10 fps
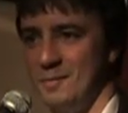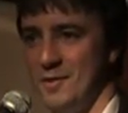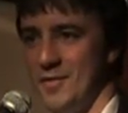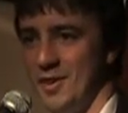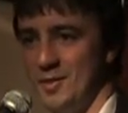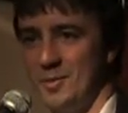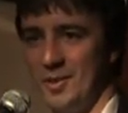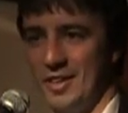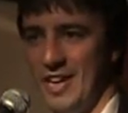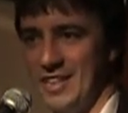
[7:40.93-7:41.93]
But
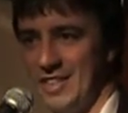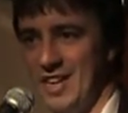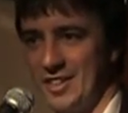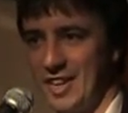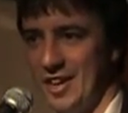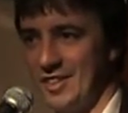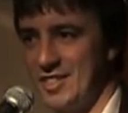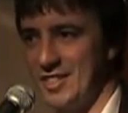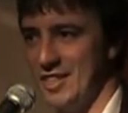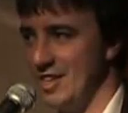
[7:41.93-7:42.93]
Voldemort and the dark
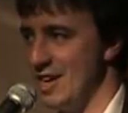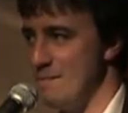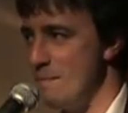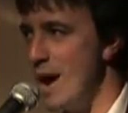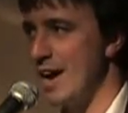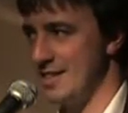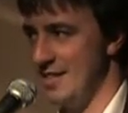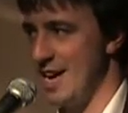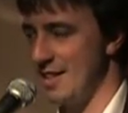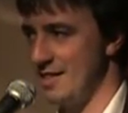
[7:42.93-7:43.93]
arts
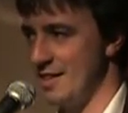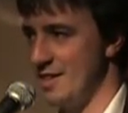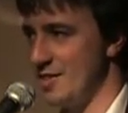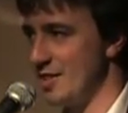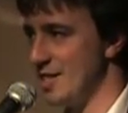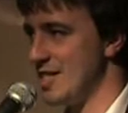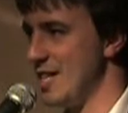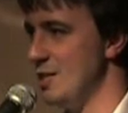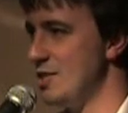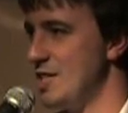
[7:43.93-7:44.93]
mock death. They're going to
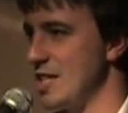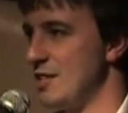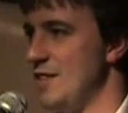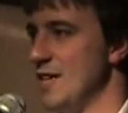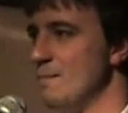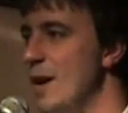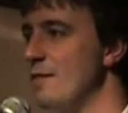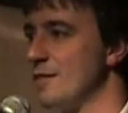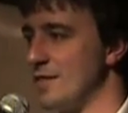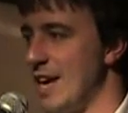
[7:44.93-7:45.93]
send you 6 feet
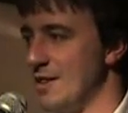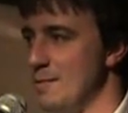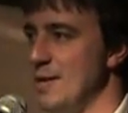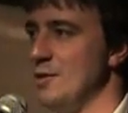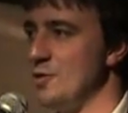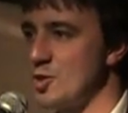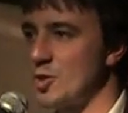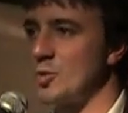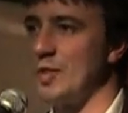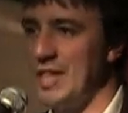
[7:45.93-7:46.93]
above ground and make you
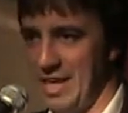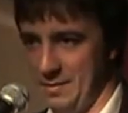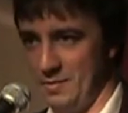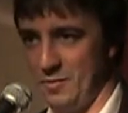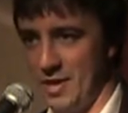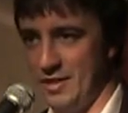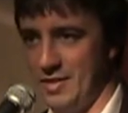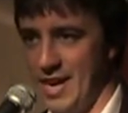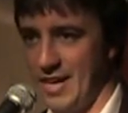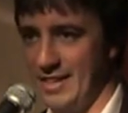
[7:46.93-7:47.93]
scream while
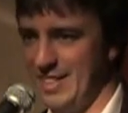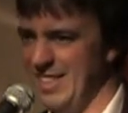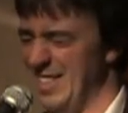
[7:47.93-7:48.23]
you die.